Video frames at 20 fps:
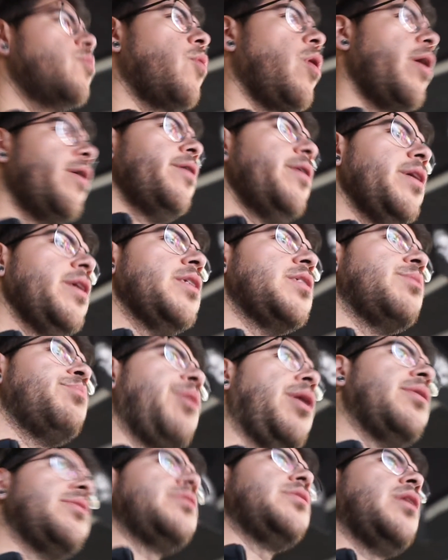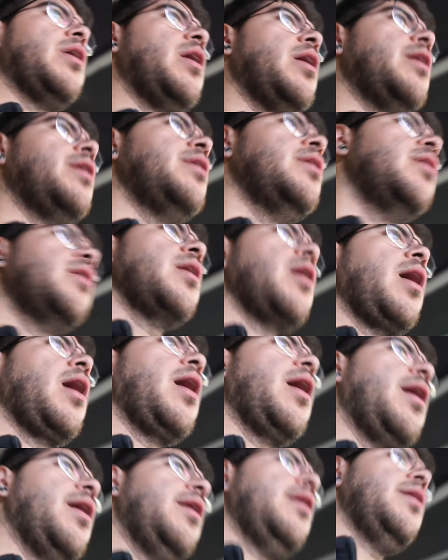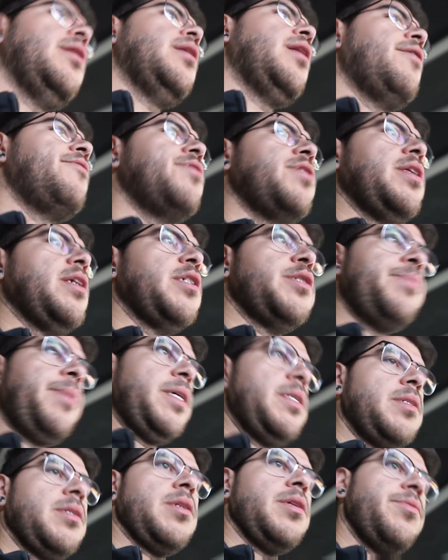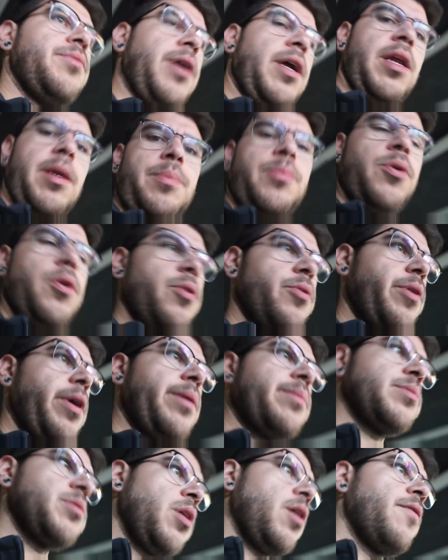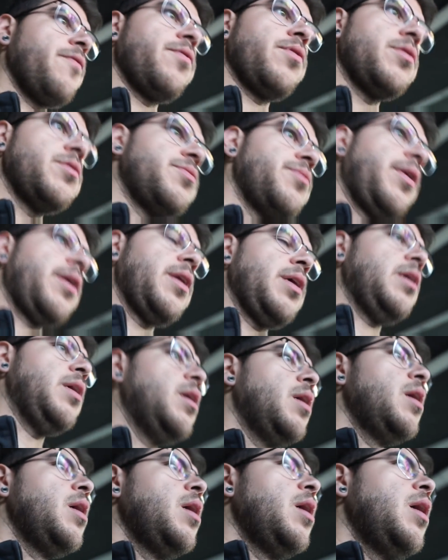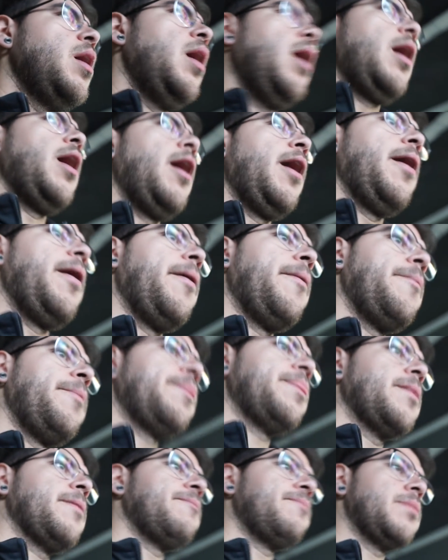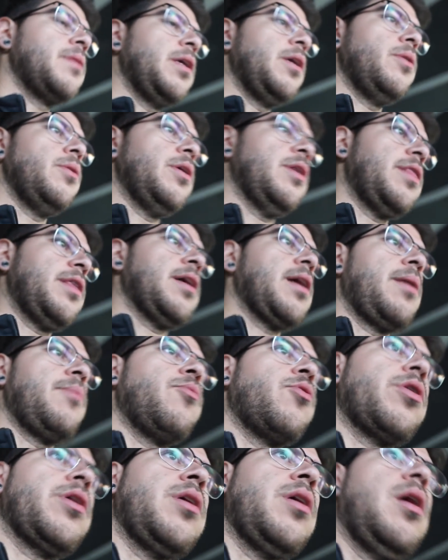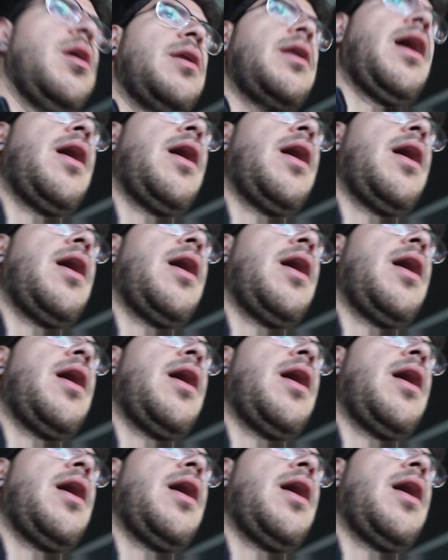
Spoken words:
wiring is about done. Everything is basically ready. Program software is ready. The only thing I'm working on